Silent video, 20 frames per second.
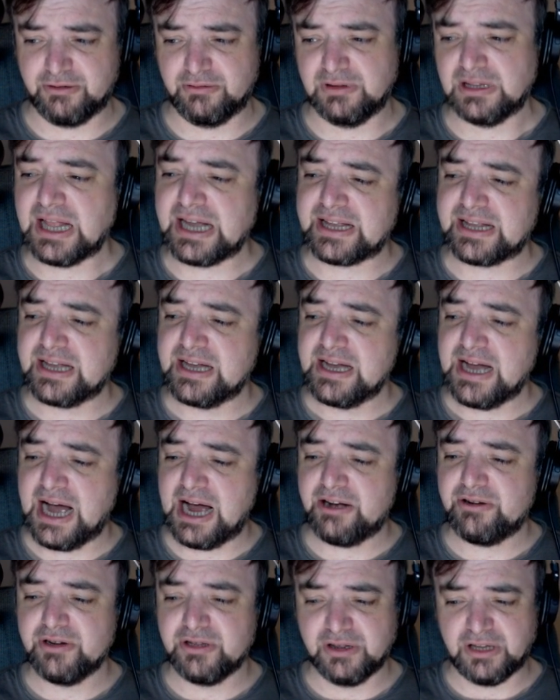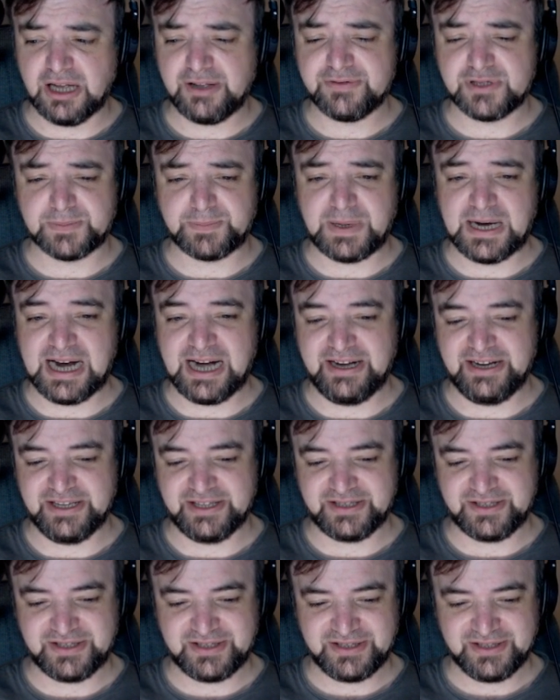like Aaron loves
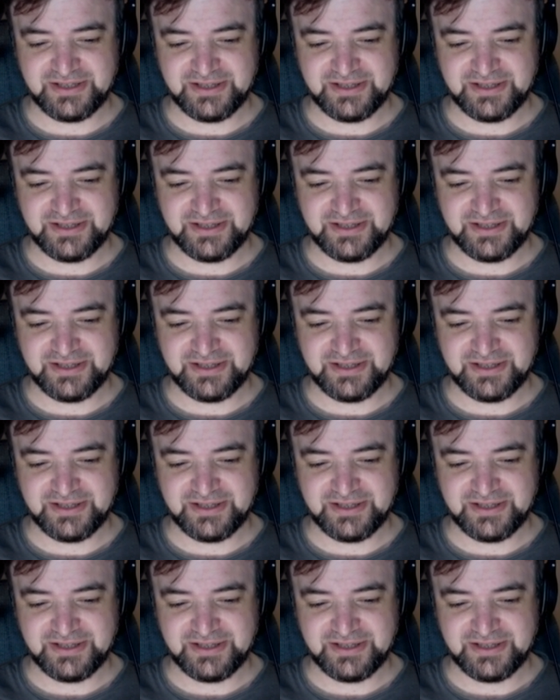Paris.